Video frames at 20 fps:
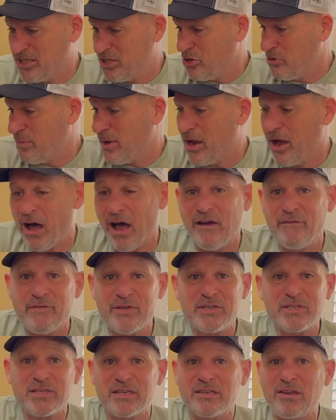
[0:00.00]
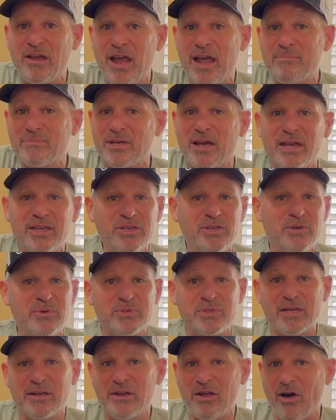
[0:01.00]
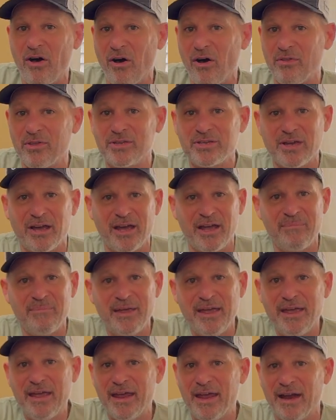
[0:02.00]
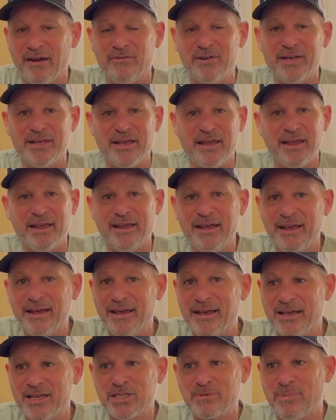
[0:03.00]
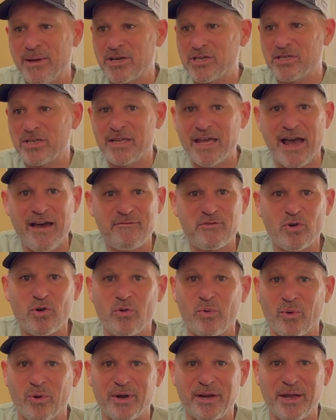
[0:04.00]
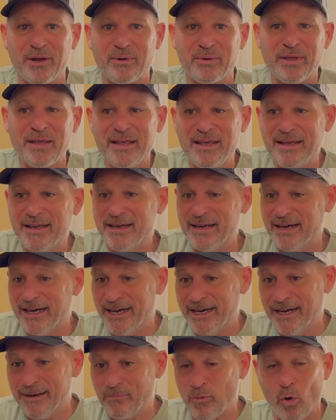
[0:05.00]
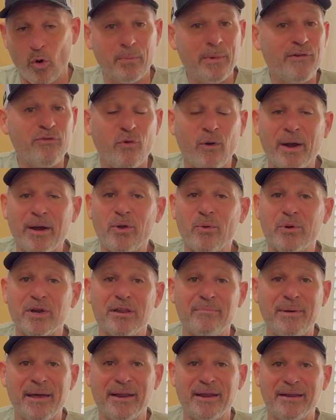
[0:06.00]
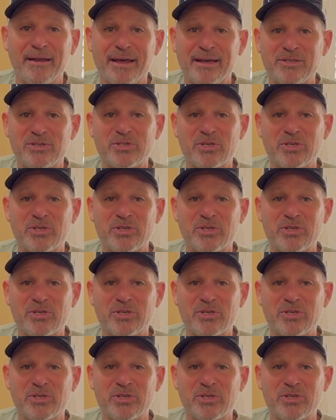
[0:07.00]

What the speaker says: here in my office at times. I use it all the time, every day, especially after a workout or before I'm going to bed at night.